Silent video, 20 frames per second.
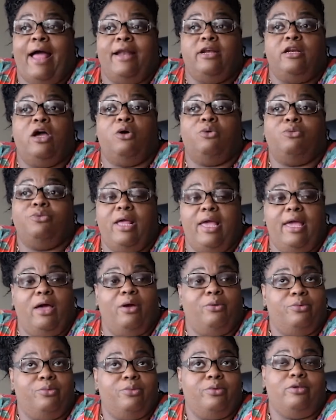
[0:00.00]
know
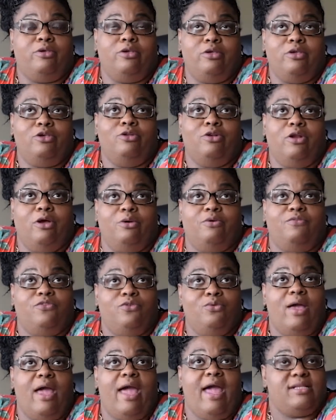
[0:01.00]
now, you know, if
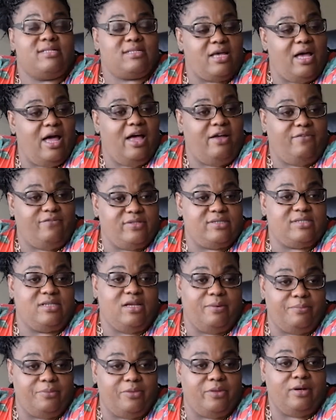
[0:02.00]
you ask God for
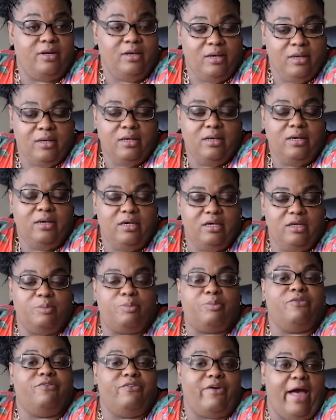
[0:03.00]
something, he'll
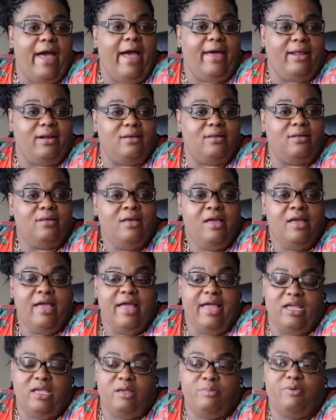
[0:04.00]
provide it.
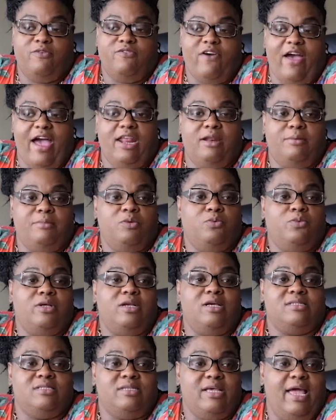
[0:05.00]
And he provided me with
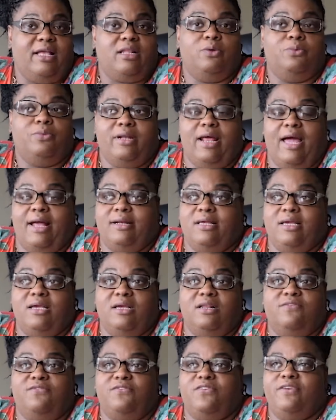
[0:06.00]
exactly what I
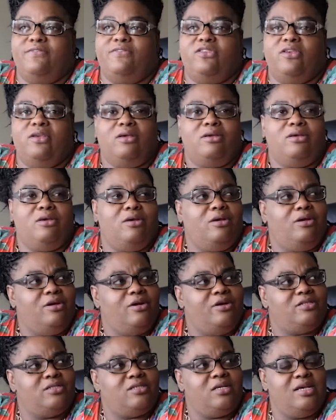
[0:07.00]
needed. 15
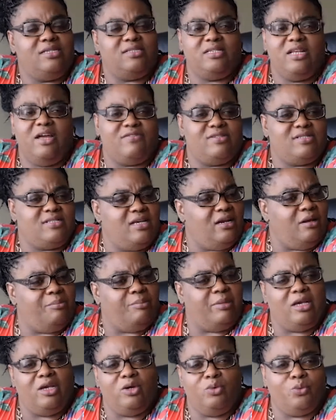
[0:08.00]
years, he's never said a
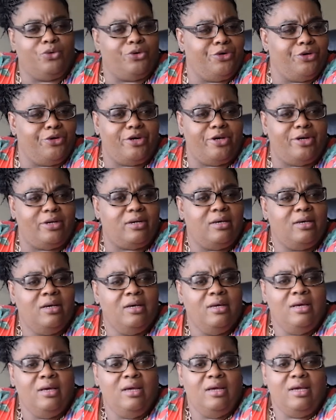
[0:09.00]
mean word.
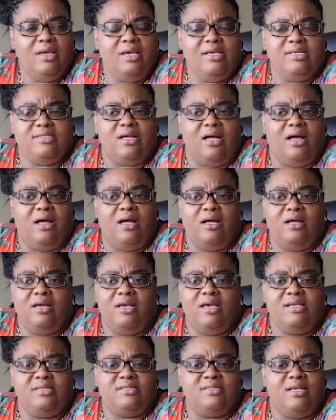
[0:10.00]
He's
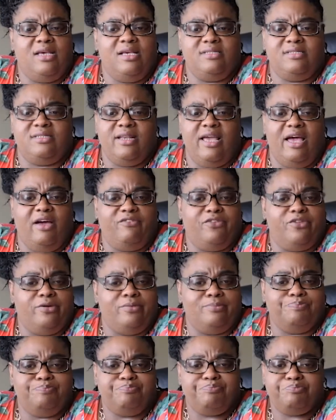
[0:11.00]
never
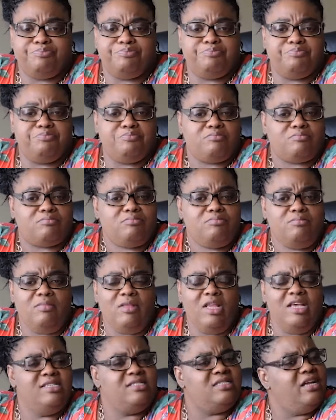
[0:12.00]

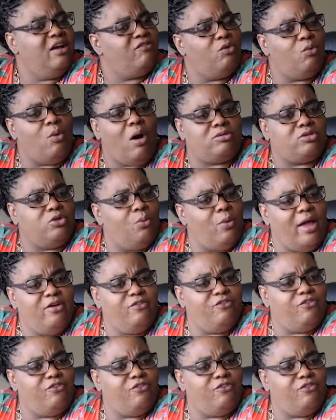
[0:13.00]
walked away